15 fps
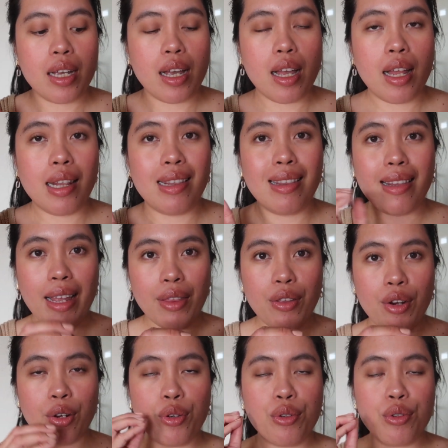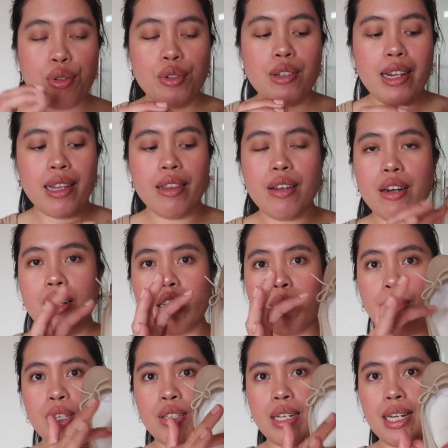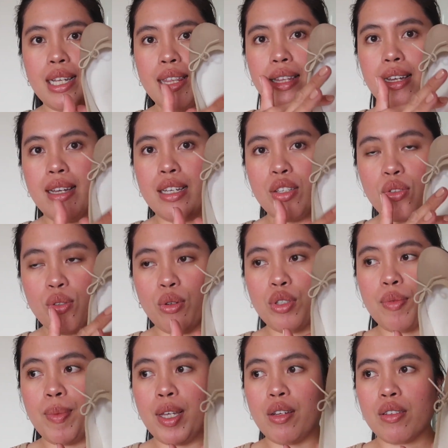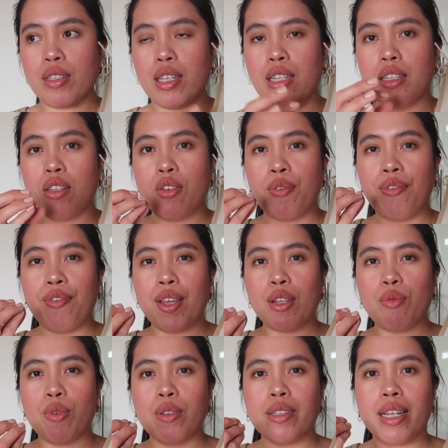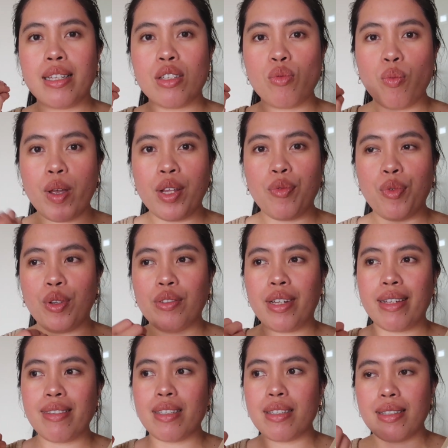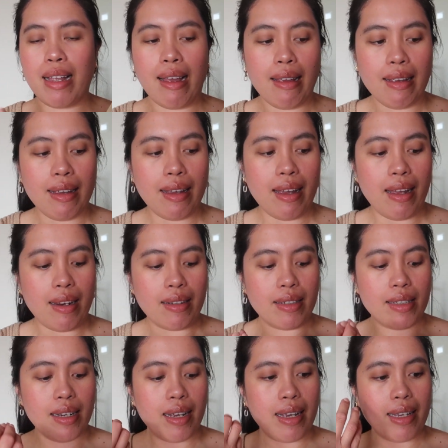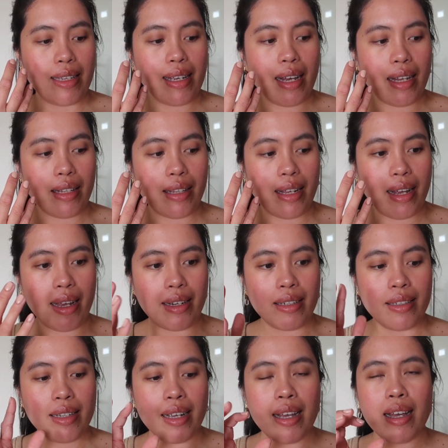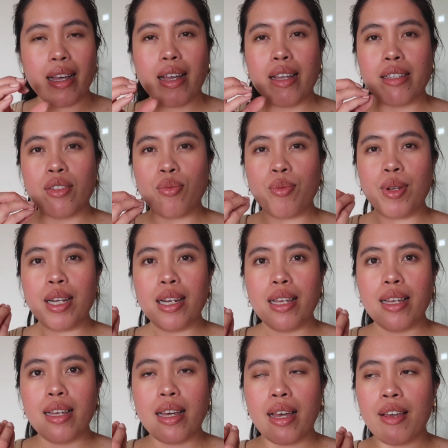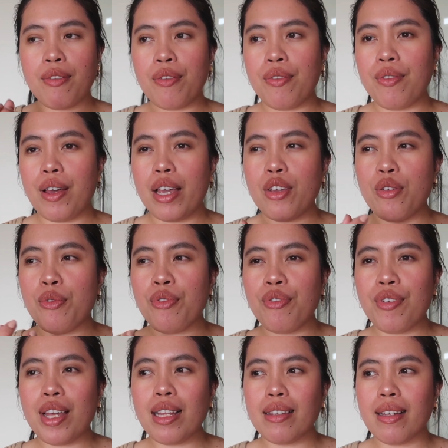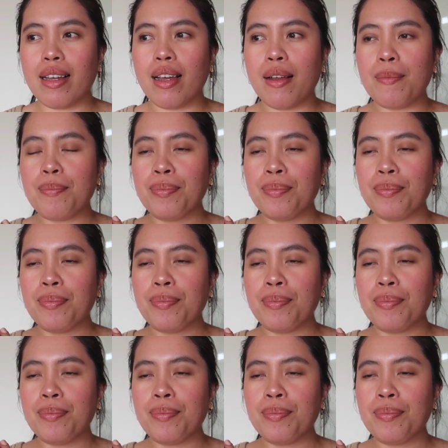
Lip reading: leather, good leather, especially the soles, because your feet will not sweat, will not stink, and yeah, and it's really you feel